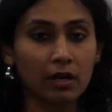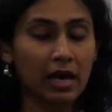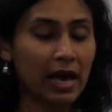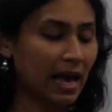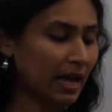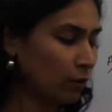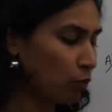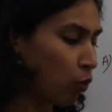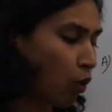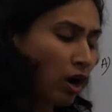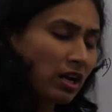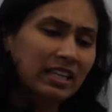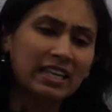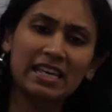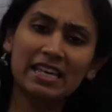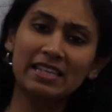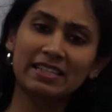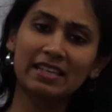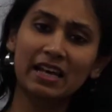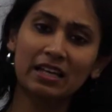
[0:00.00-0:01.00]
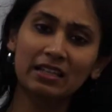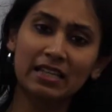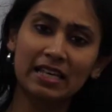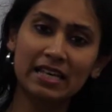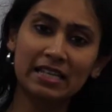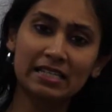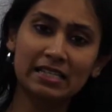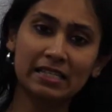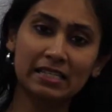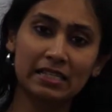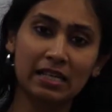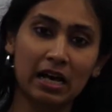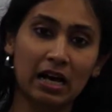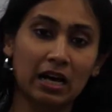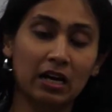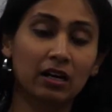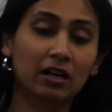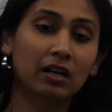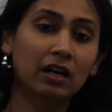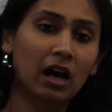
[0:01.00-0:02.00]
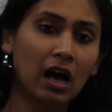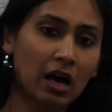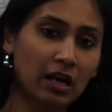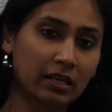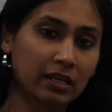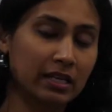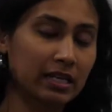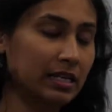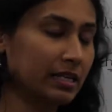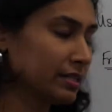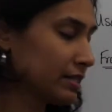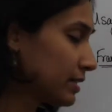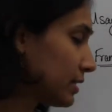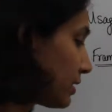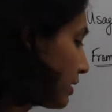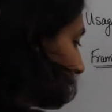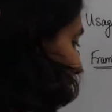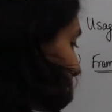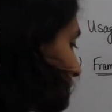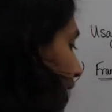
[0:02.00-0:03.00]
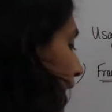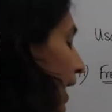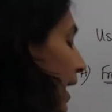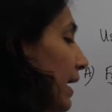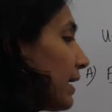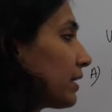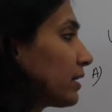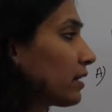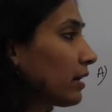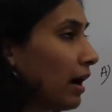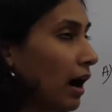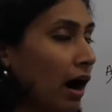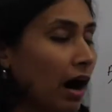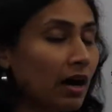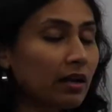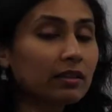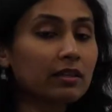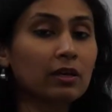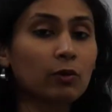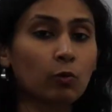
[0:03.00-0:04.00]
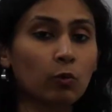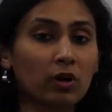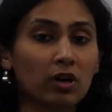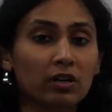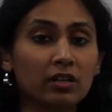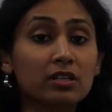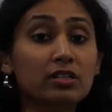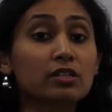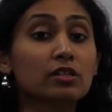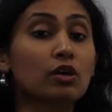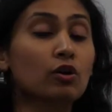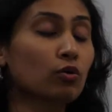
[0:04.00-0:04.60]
And what keys are these? Car keys. And car, the word is